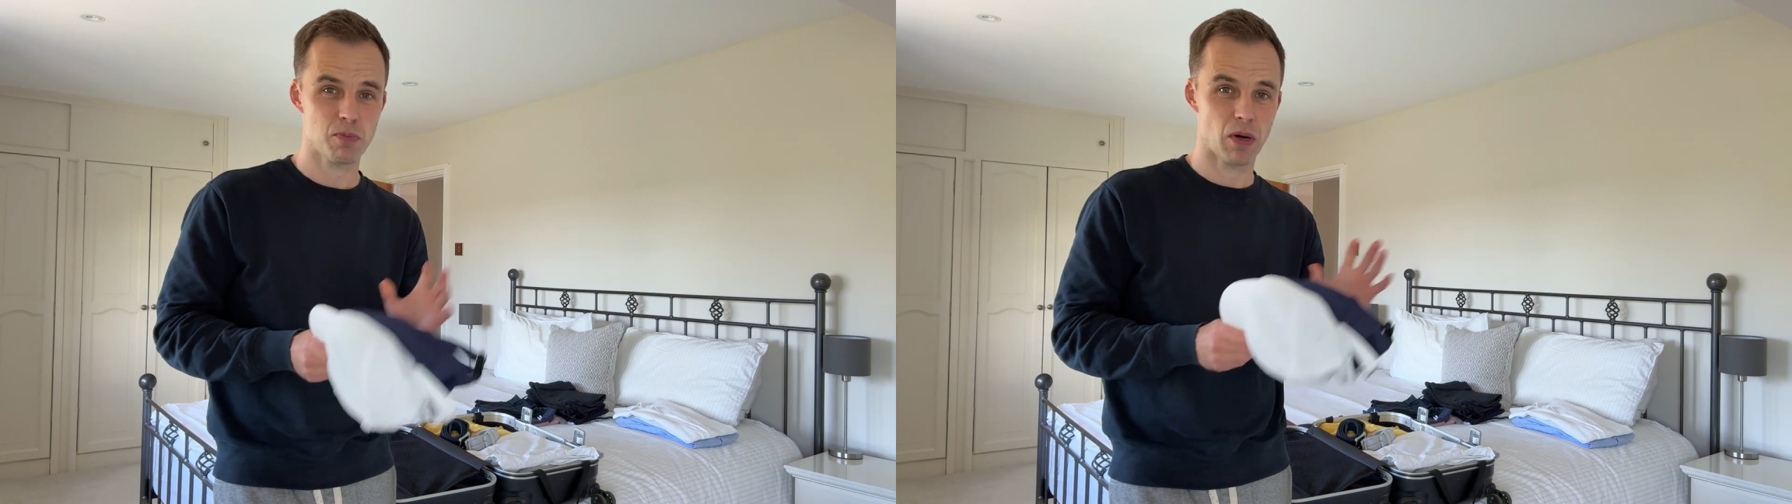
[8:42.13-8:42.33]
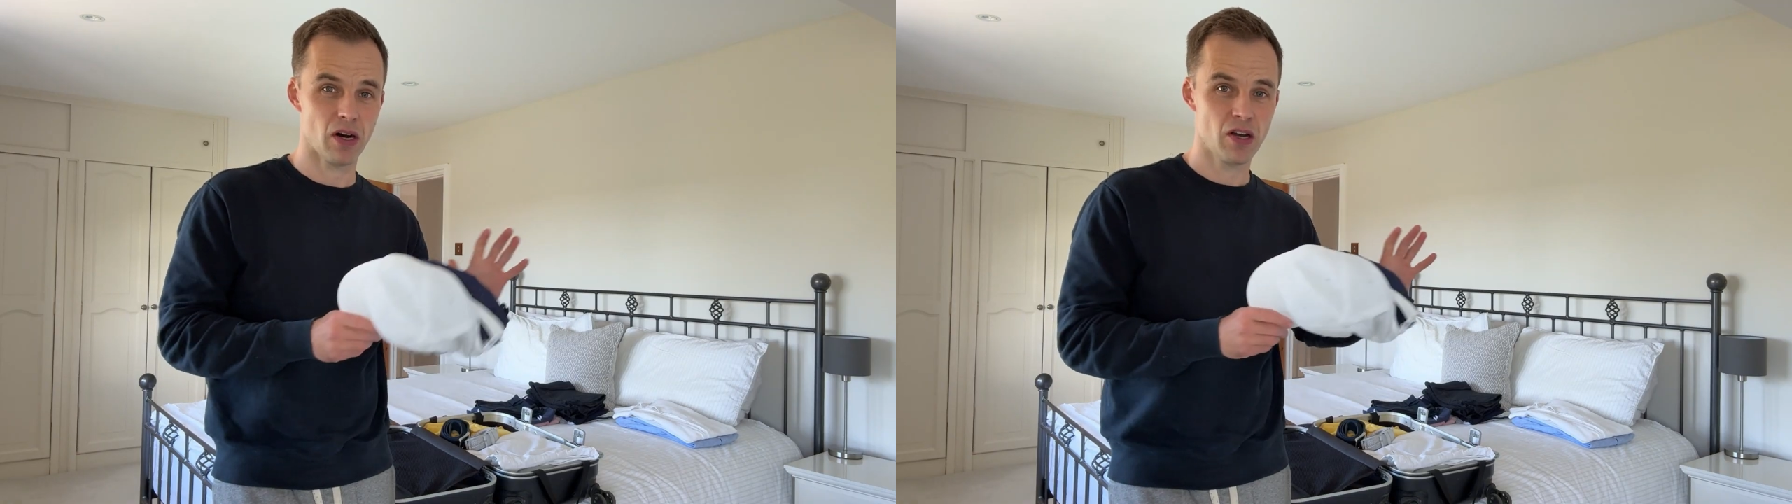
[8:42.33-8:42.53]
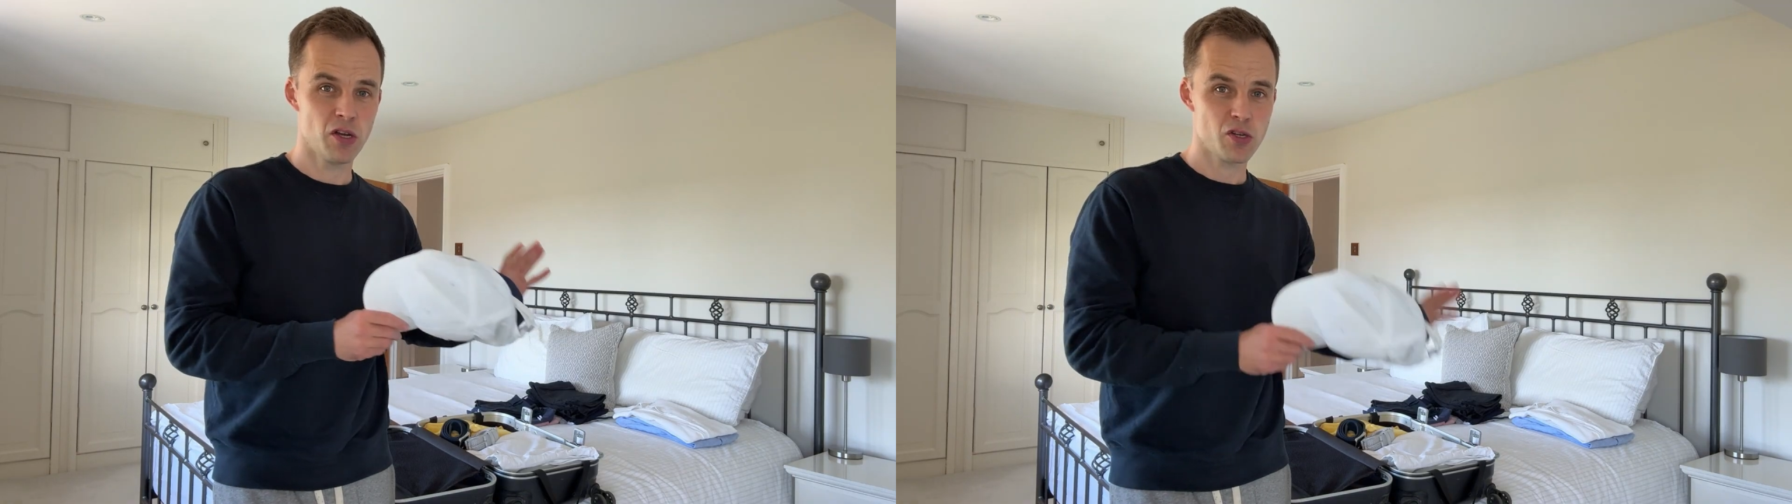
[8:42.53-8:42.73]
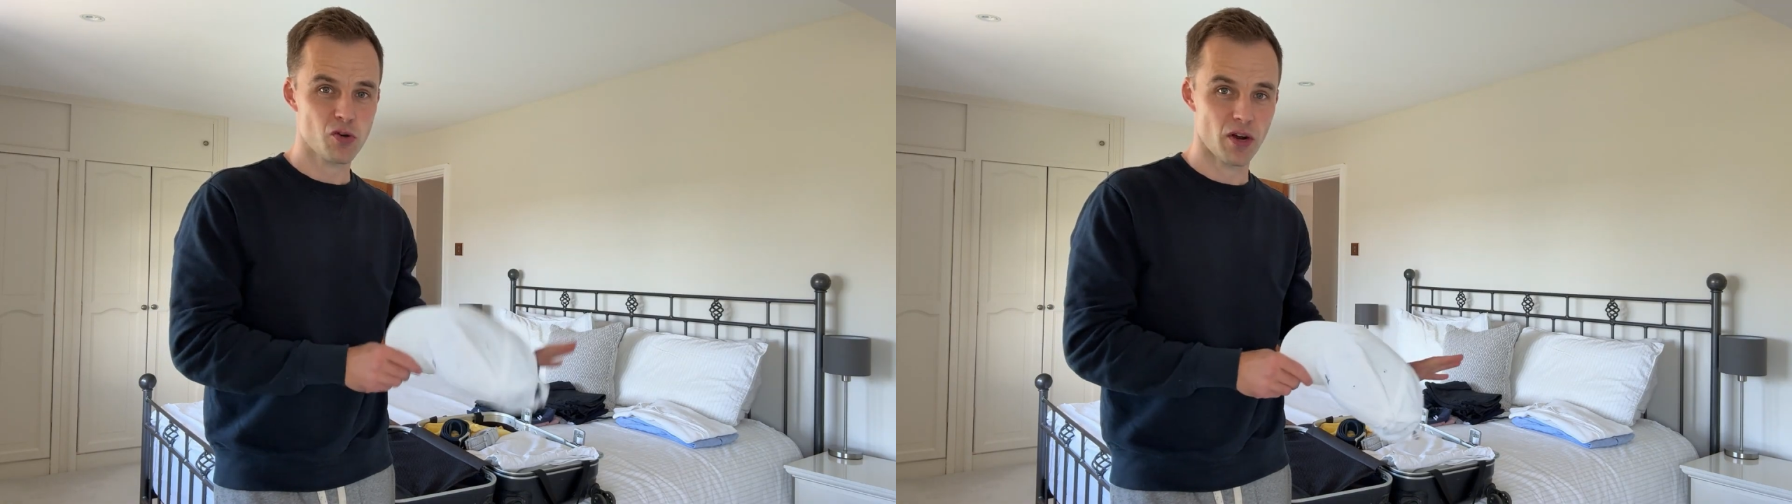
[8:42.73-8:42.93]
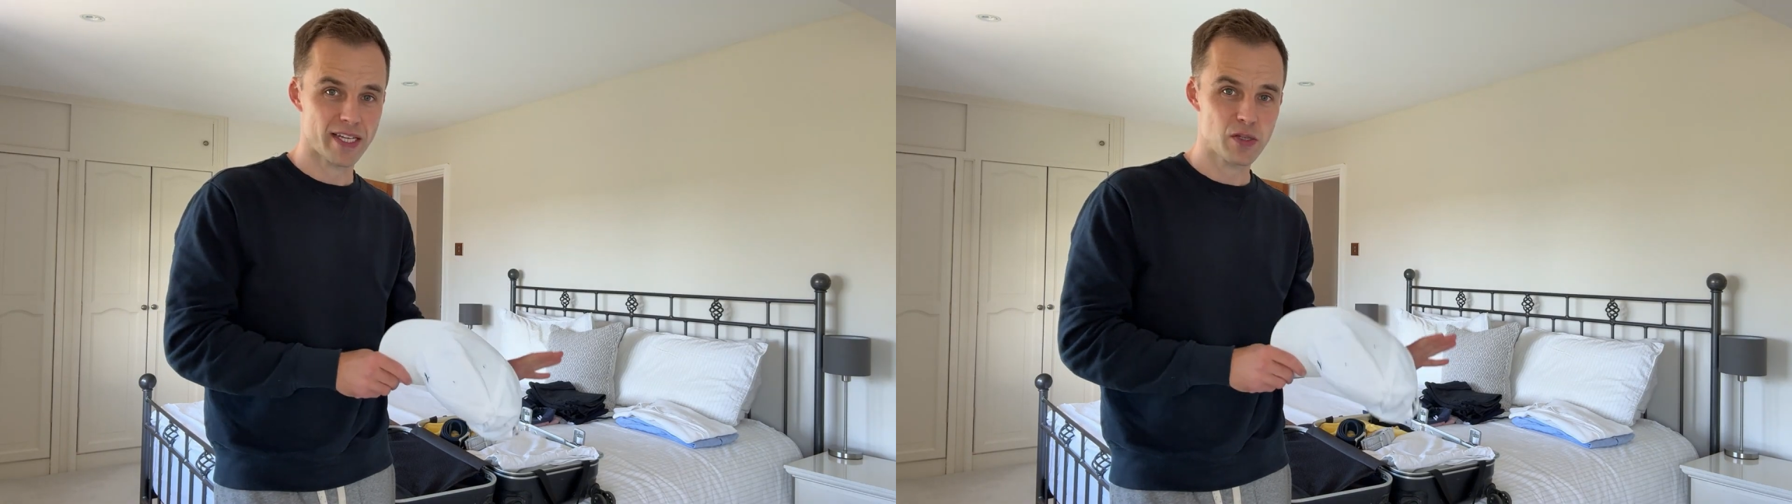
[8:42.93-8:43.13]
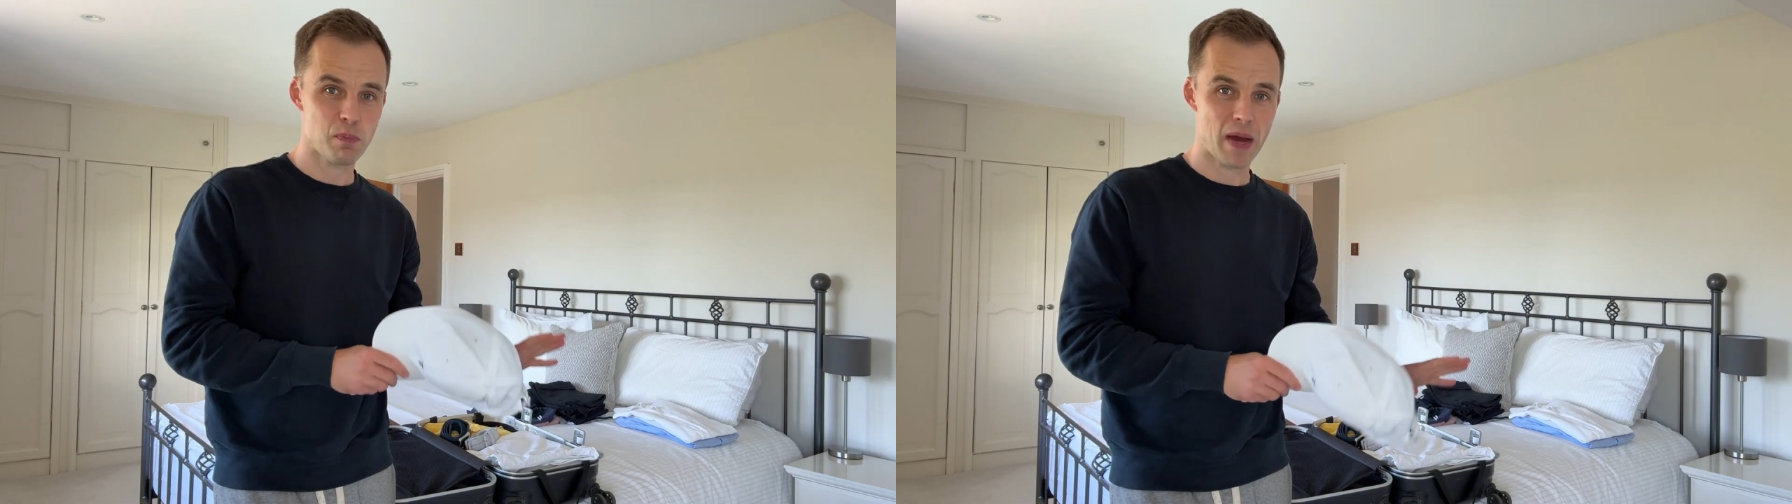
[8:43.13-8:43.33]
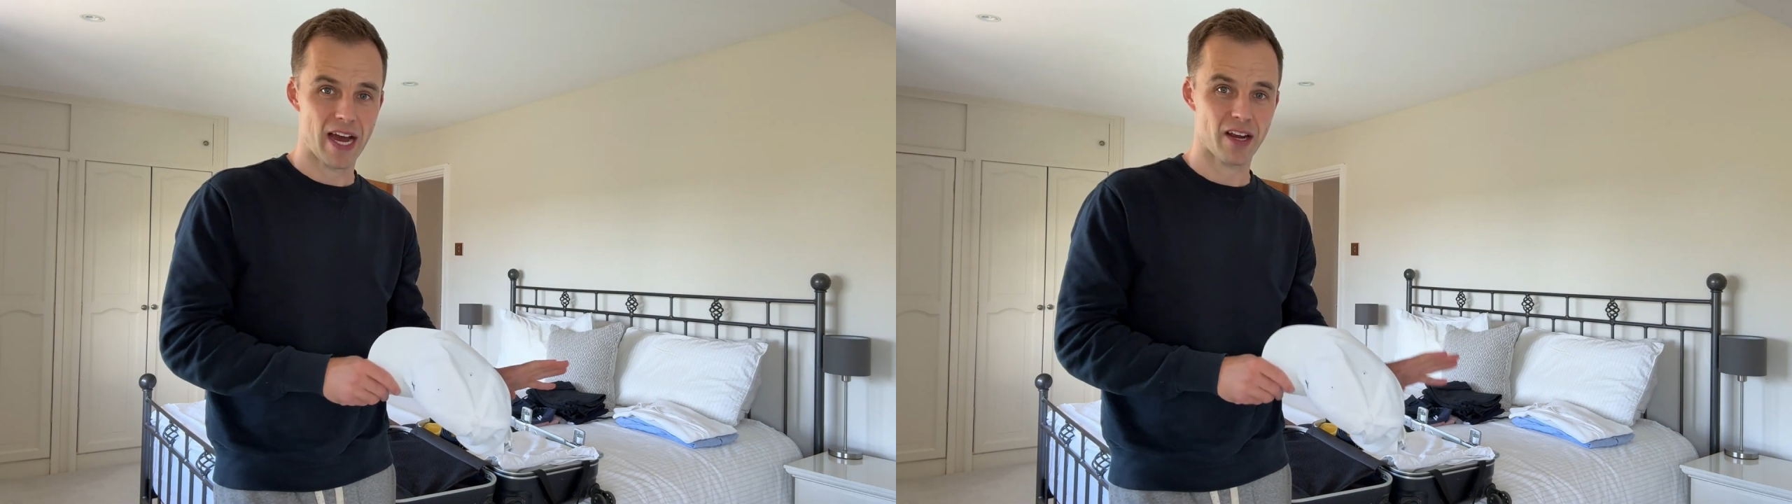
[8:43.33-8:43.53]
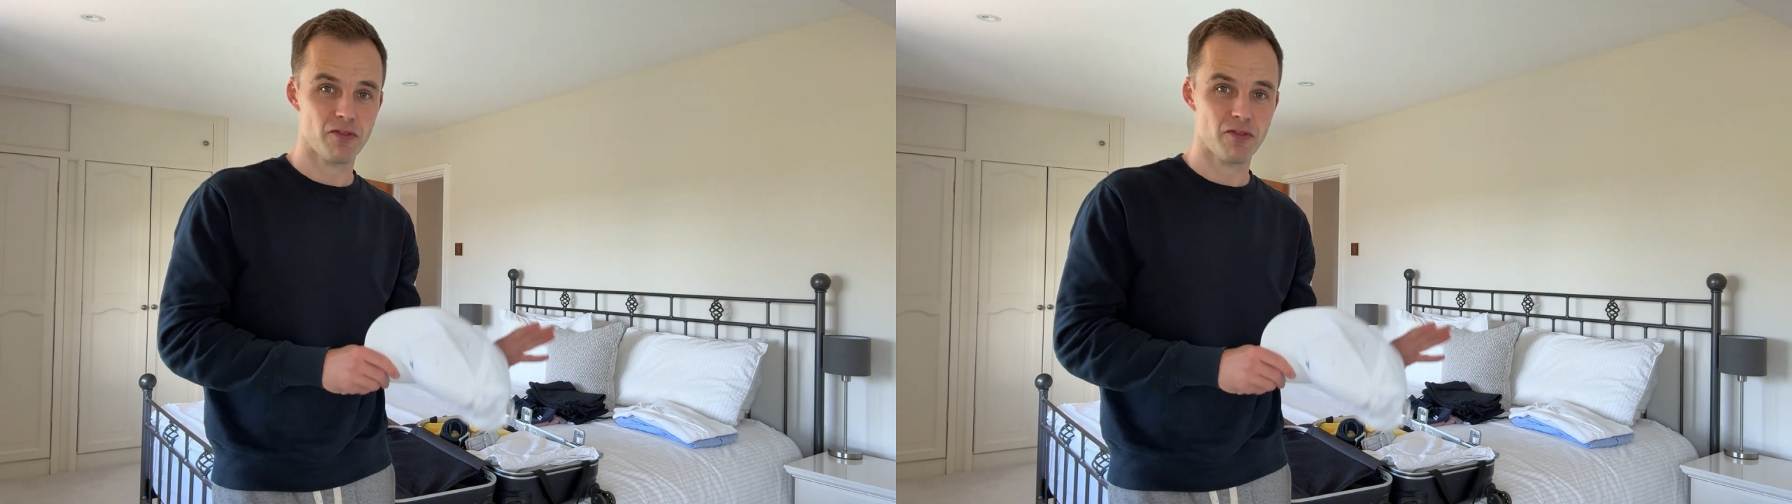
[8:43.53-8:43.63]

but trying to pack